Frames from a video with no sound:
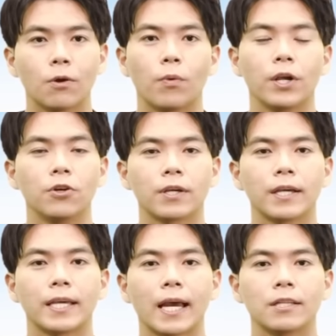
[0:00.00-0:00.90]
where you
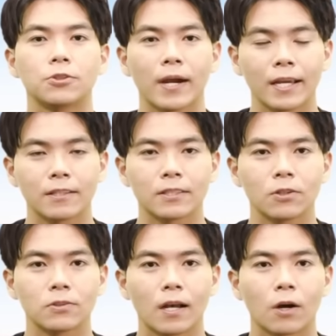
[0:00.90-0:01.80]
can get dragon
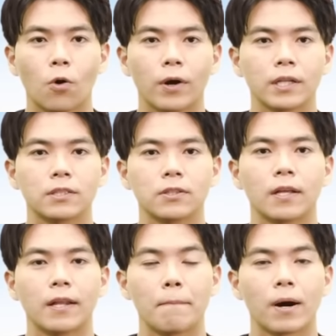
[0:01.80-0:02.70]
stones according to
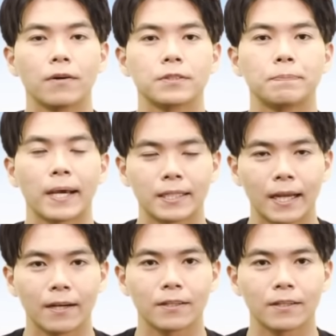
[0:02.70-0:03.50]
the number of spectators.